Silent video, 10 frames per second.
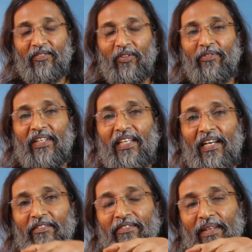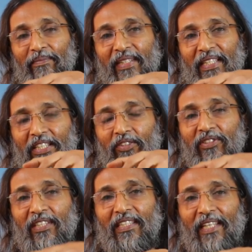So here we are beginning to
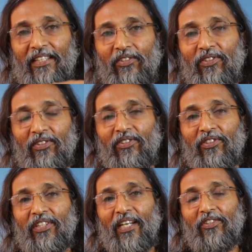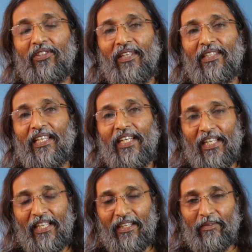see that structural
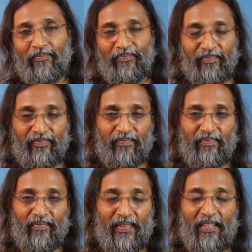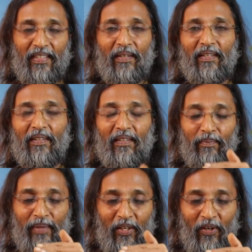key here.
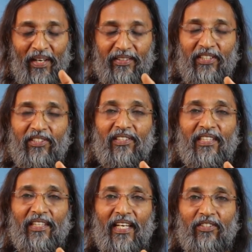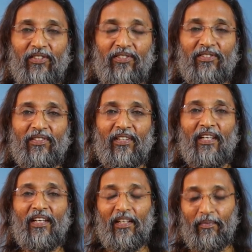Below are these three ranges:
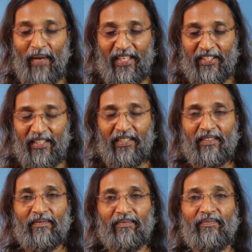matter,